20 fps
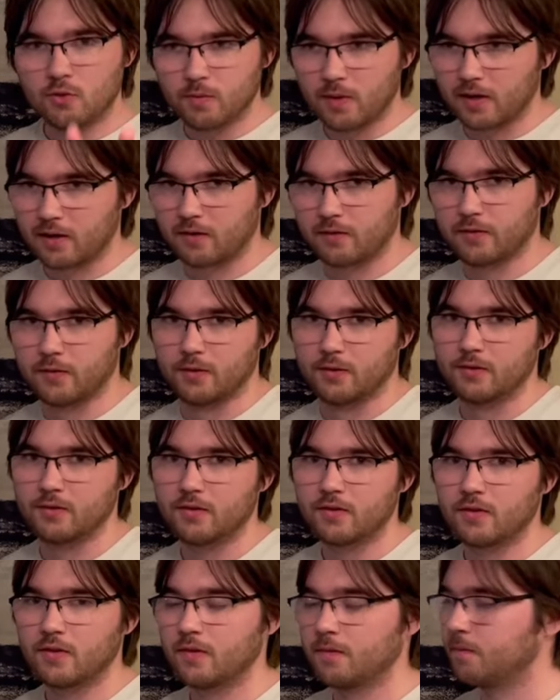
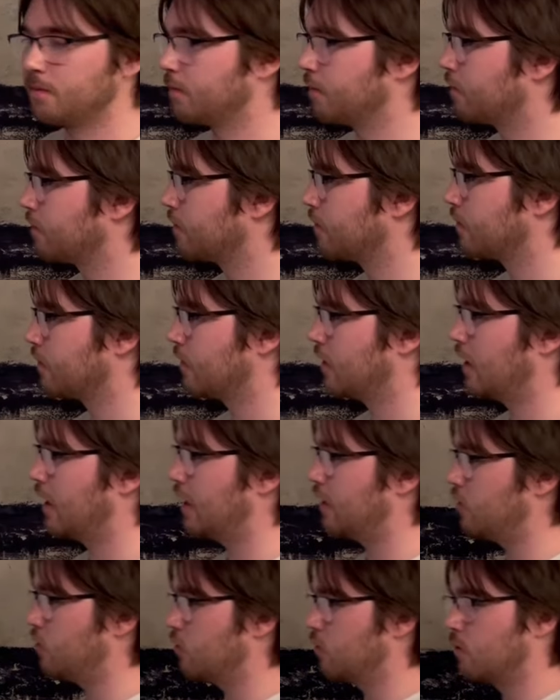microphones
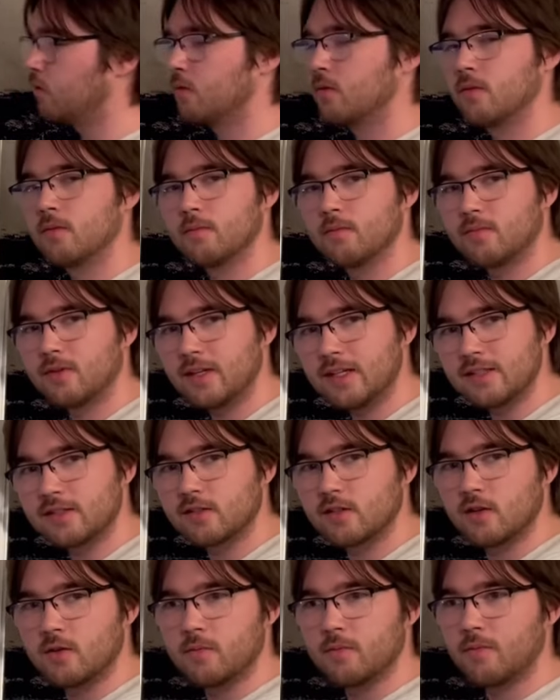and you place
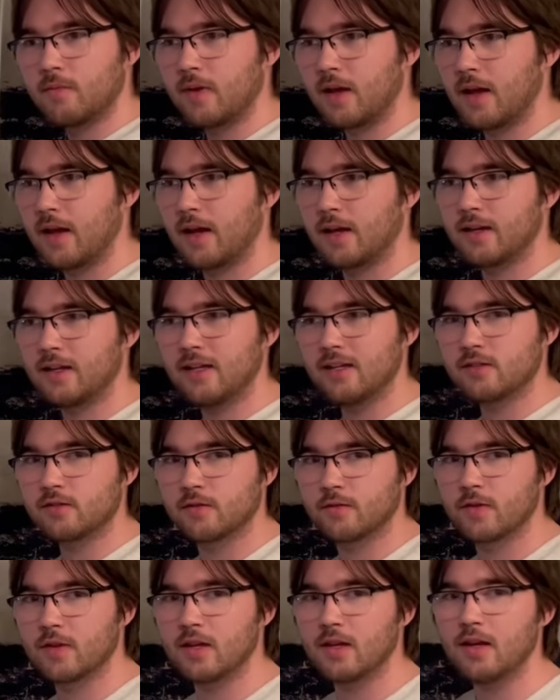them at each
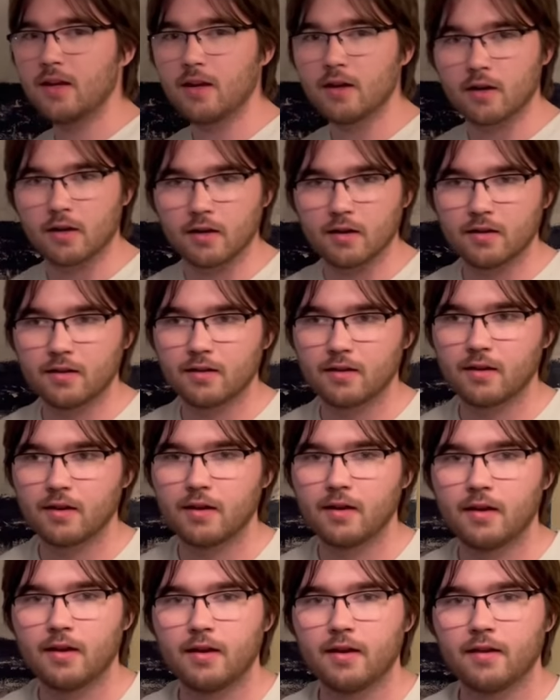of the ear,
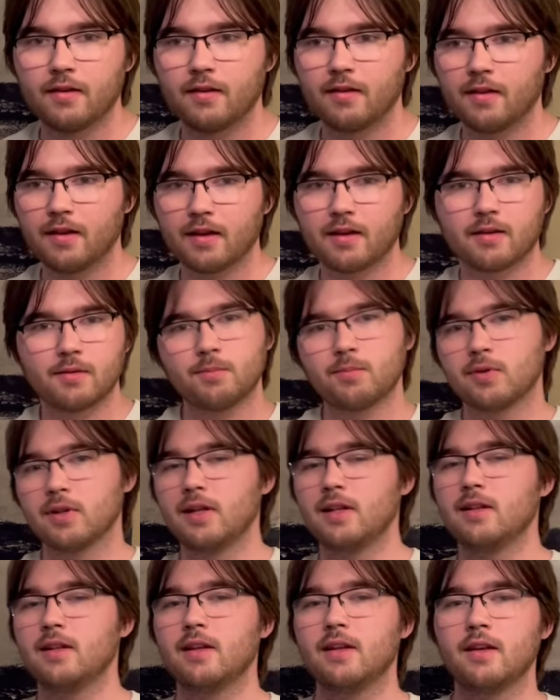then that
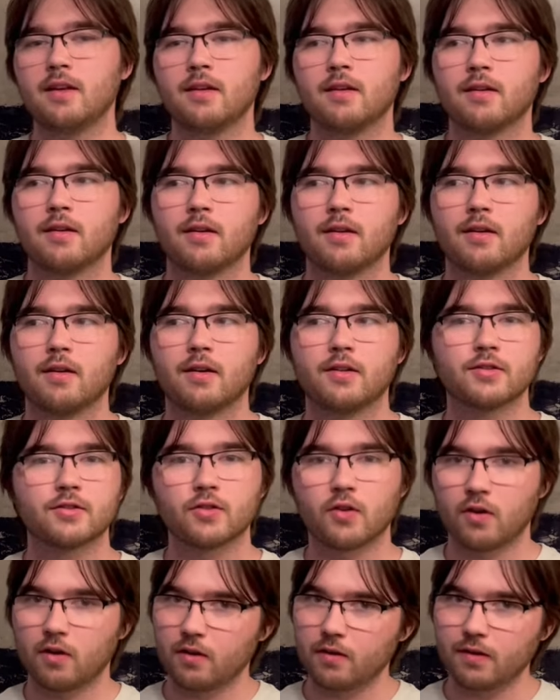completely
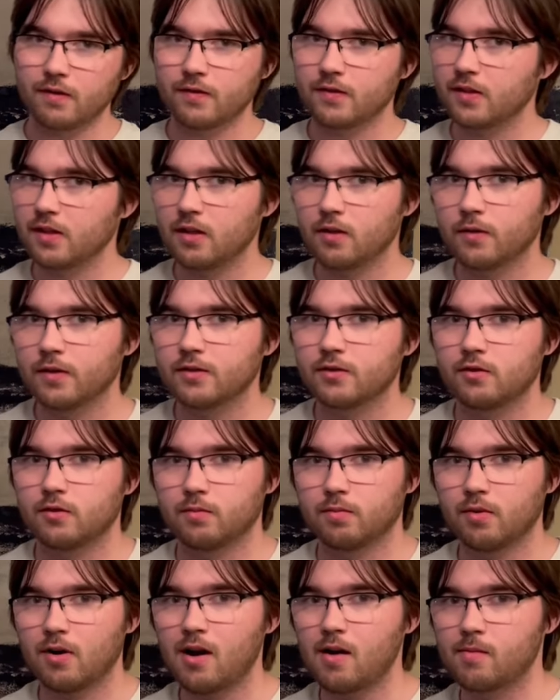solves the original
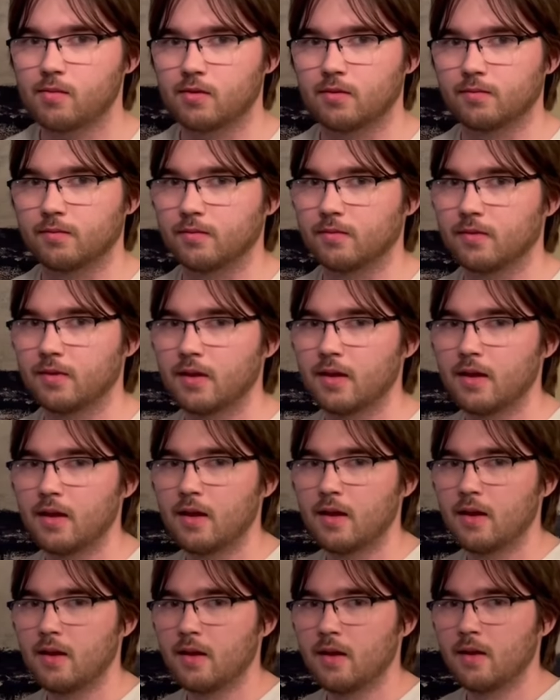problem.
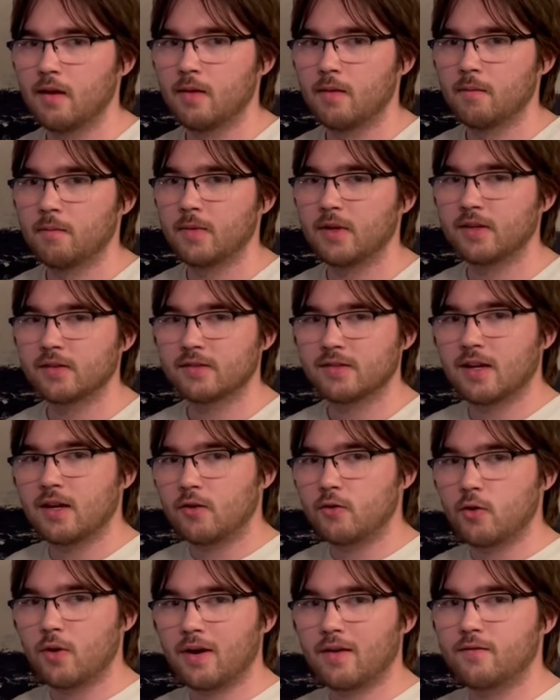Because now
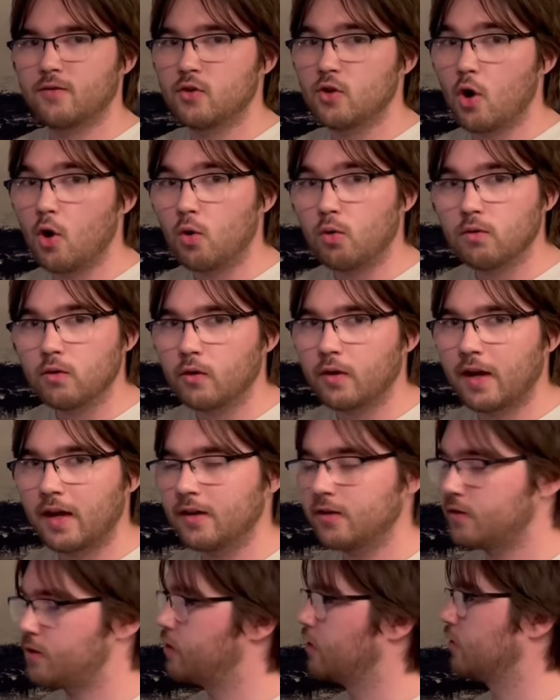you have no
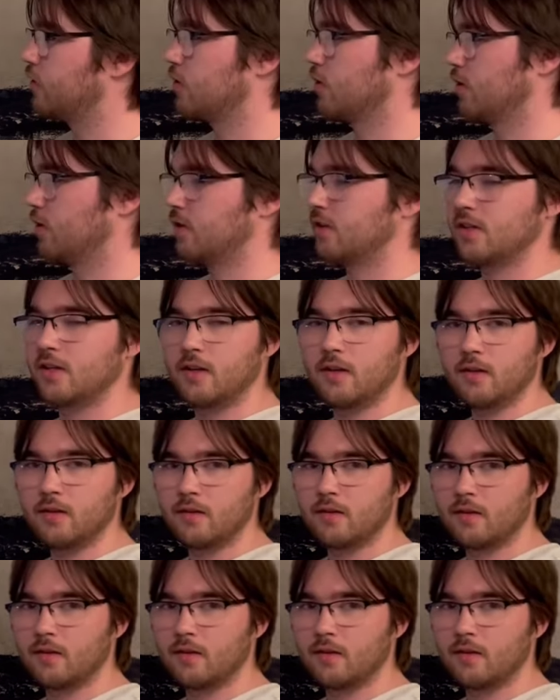location uncertainty,